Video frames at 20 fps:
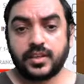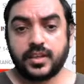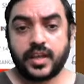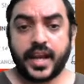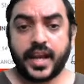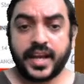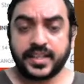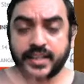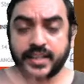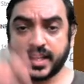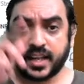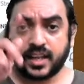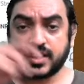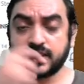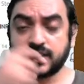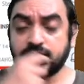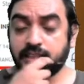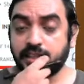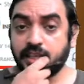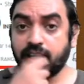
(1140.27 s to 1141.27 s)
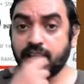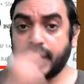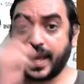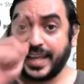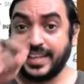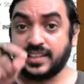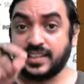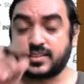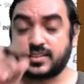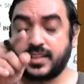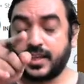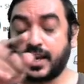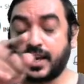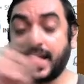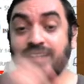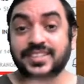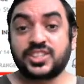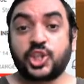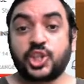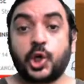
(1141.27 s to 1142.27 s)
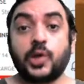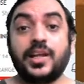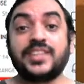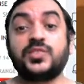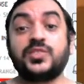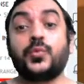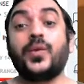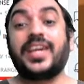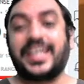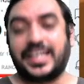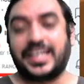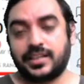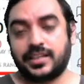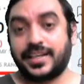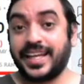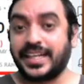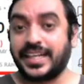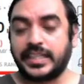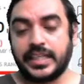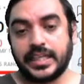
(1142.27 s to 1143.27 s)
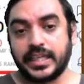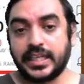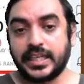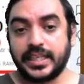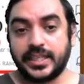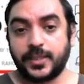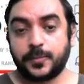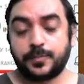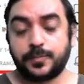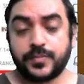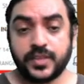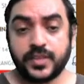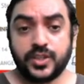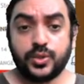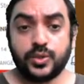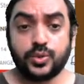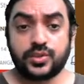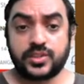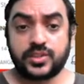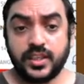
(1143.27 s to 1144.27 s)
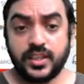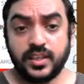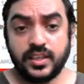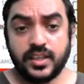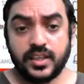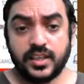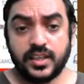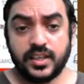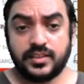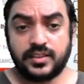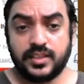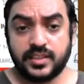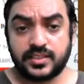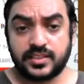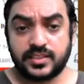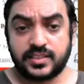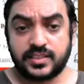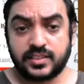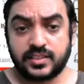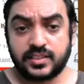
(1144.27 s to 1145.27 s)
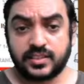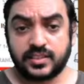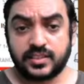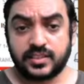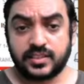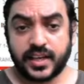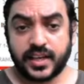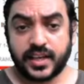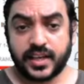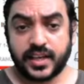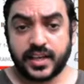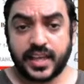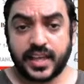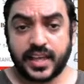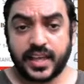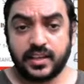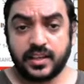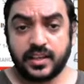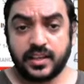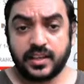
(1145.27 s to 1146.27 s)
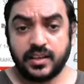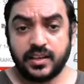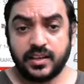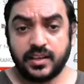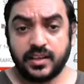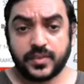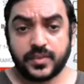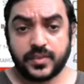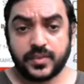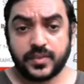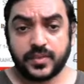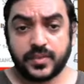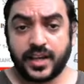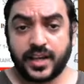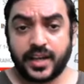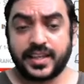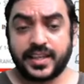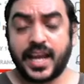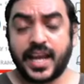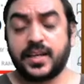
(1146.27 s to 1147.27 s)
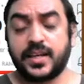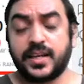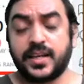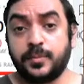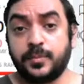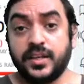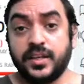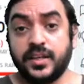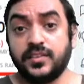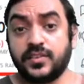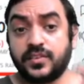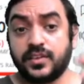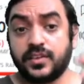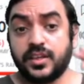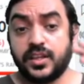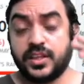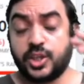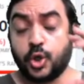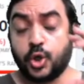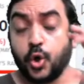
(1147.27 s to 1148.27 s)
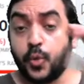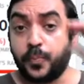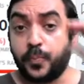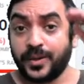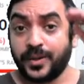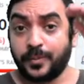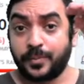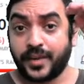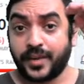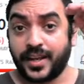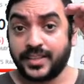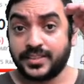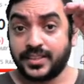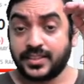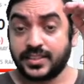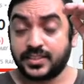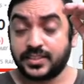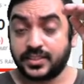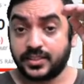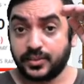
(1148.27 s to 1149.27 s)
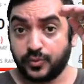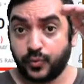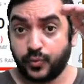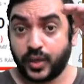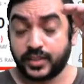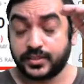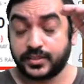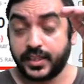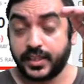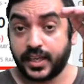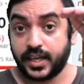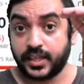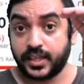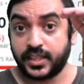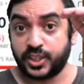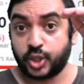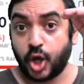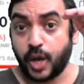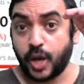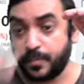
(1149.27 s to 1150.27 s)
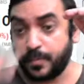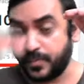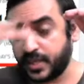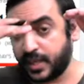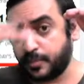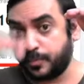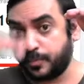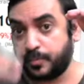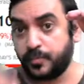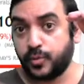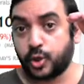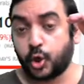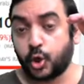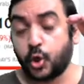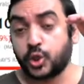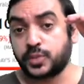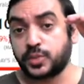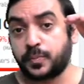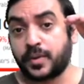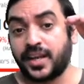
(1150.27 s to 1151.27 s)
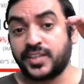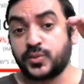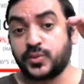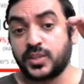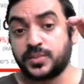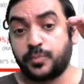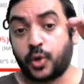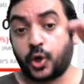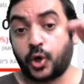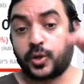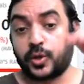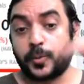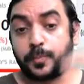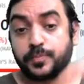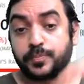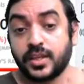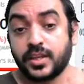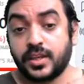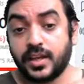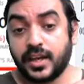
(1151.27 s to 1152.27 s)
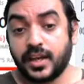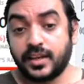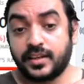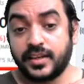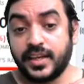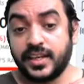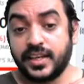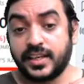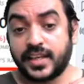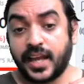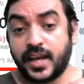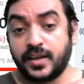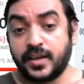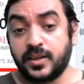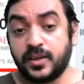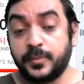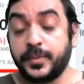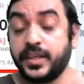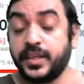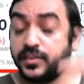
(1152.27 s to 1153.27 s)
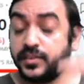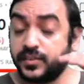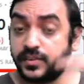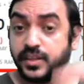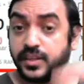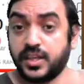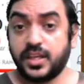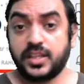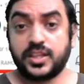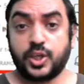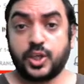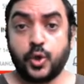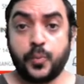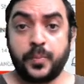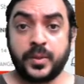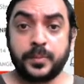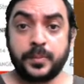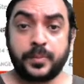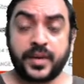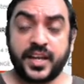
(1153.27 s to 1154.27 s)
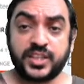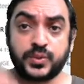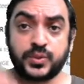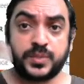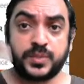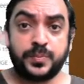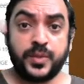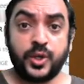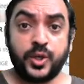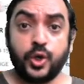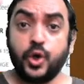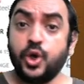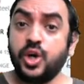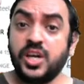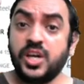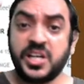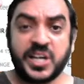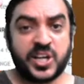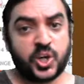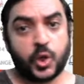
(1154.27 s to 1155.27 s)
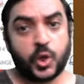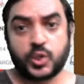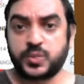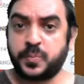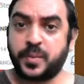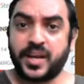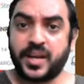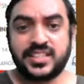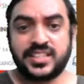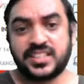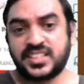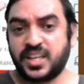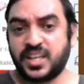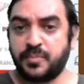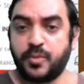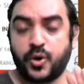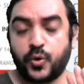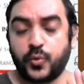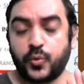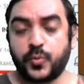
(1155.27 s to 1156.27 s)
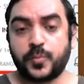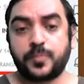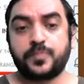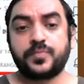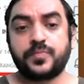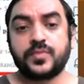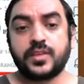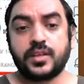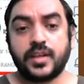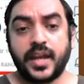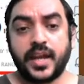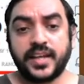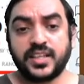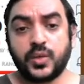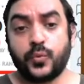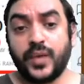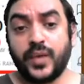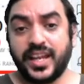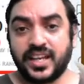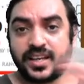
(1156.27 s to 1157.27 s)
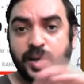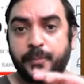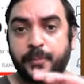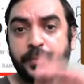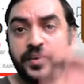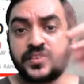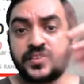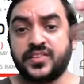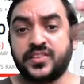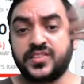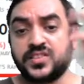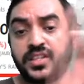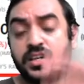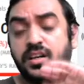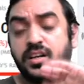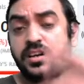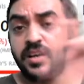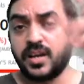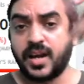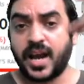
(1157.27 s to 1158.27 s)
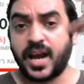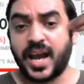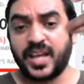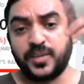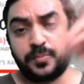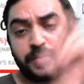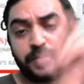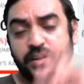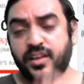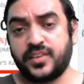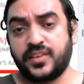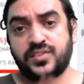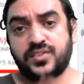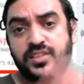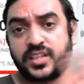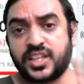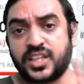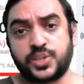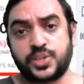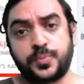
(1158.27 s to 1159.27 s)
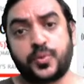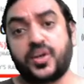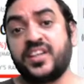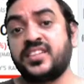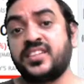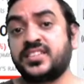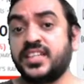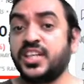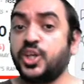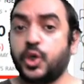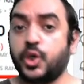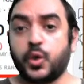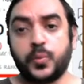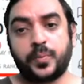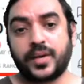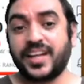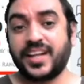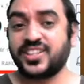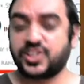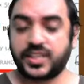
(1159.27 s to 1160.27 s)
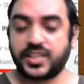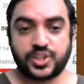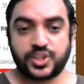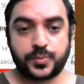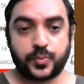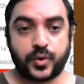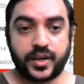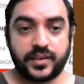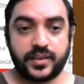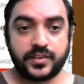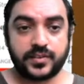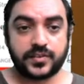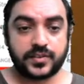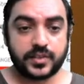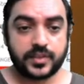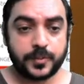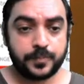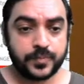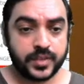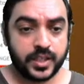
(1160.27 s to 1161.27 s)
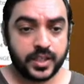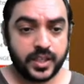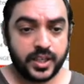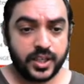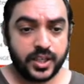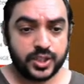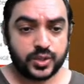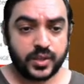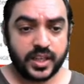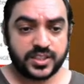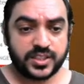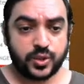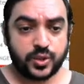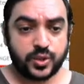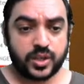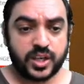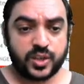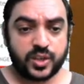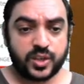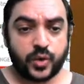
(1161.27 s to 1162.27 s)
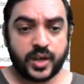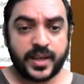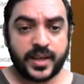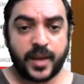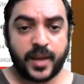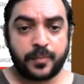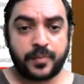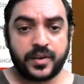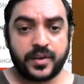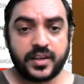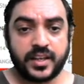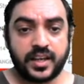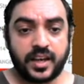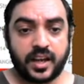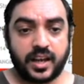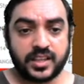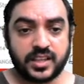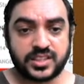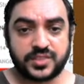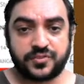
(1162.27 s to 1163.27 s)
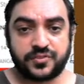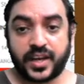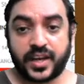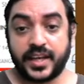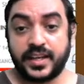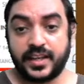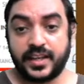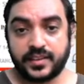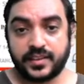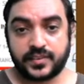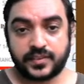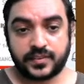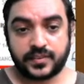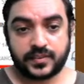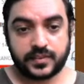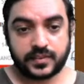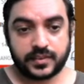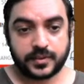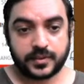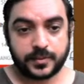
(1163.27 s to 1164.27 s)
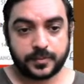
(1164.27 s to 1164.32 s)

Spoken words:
And there are lines, the lines called as wick technically. You see, this is a red candle. So red candle means the open price was there at the top, then close price was bottom. A green candle means the open price was below, close price is above. And the wick represents the high price touch points and low price touch points. So let's look at what happened in last 5 days.